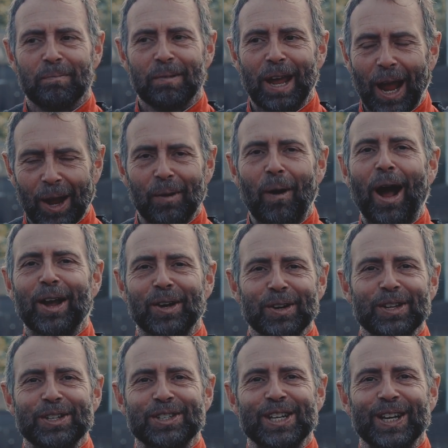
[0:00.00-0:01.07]
getting quite good
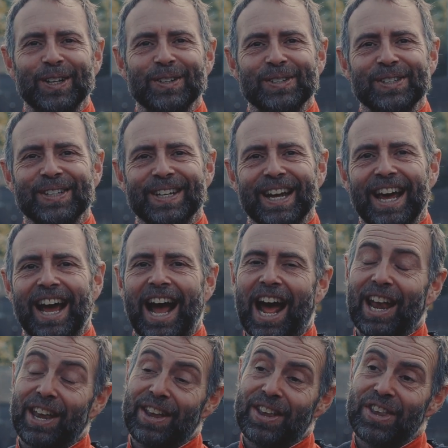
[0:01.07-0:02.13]
at the skills.
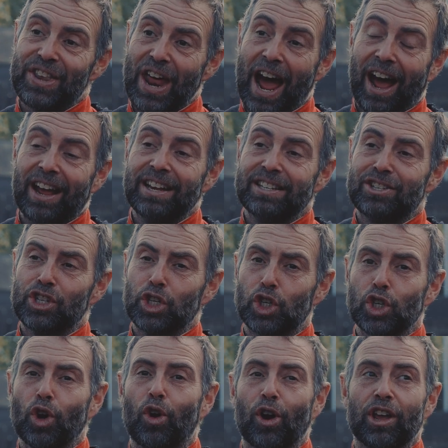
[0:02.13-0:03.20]
And that is the
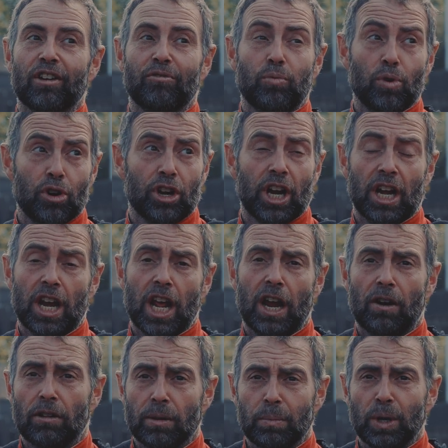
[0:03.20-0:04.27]
joy of working
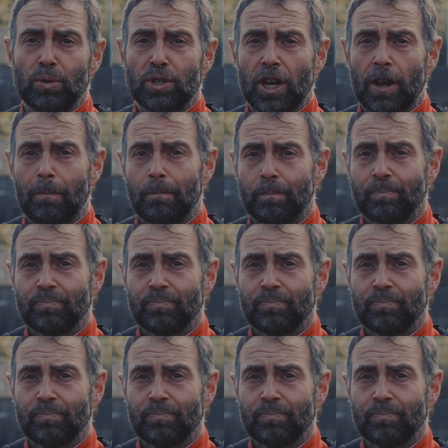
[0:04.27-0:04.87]
here at the museum.